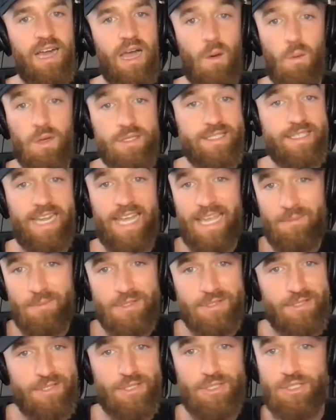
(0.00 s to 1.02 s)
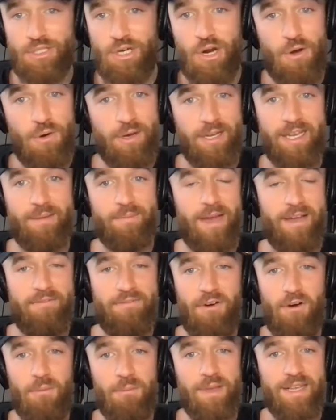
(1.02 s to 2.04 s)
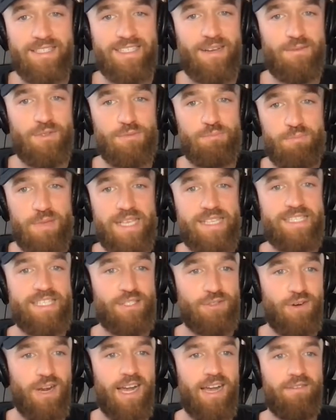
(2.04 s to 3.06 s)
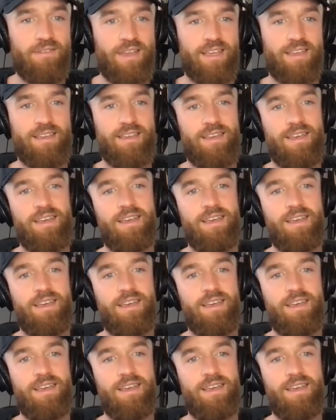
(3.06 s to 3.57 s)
I wasn't aimlessly scrolling on my phone because I was busy driving.